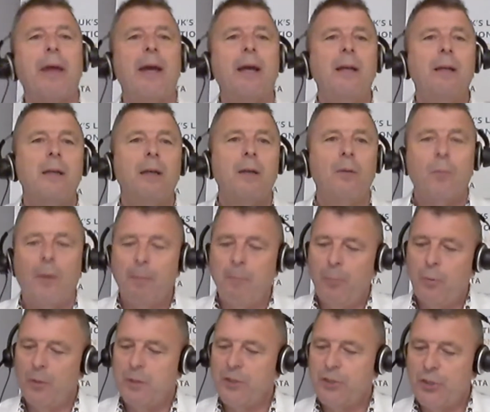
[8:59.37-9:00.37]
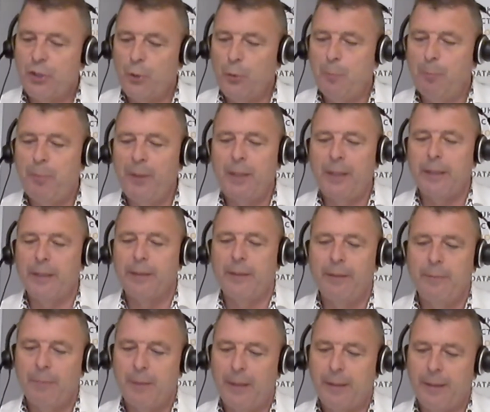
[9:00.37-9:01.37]
there at 1.2
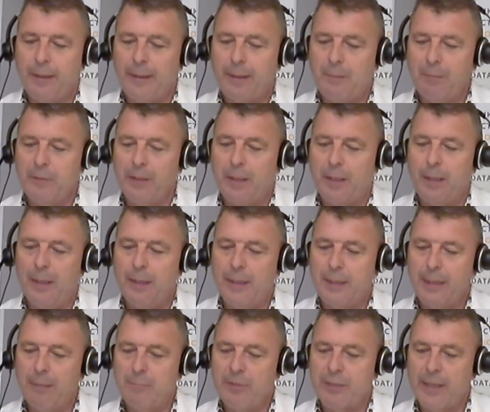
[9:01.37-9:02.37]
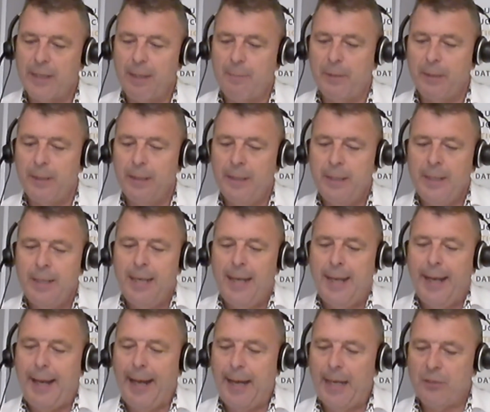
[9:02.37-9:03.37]
billion, and I'll come to that, but
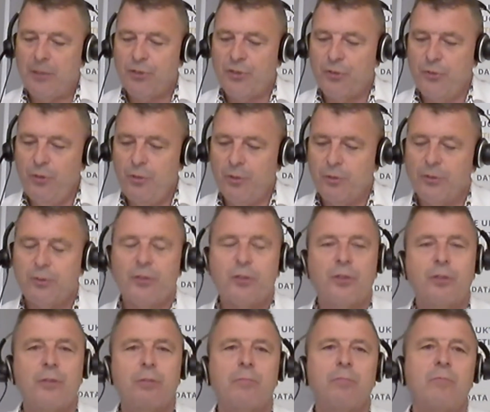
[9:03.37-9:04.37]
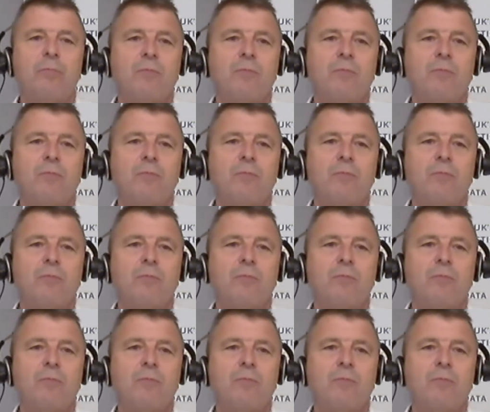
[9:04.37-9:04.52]
it's not